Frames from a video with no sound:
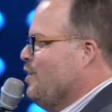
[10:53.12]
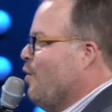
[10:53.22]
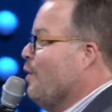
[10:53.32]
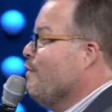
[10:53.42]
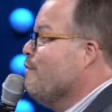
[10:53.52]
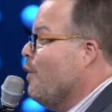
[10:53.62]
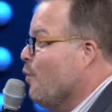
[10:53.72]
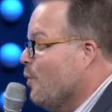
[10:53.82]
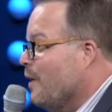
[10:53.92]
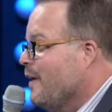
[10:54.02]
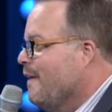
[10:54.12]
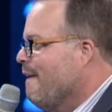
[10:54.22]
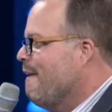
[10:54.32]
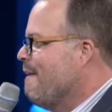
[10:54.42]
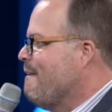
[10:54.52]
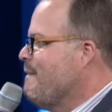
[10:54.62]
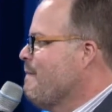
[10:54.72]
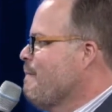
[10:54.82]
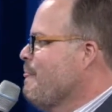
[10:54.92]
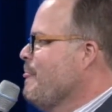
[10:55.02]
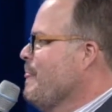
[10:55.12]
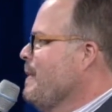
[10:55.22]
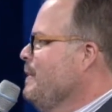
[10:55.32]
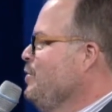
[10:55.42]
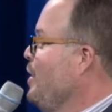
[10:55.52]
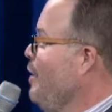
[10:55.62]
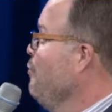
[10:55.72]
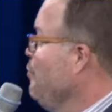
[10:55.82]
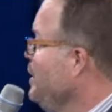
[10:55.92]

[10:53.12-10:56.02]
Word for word: going forward. John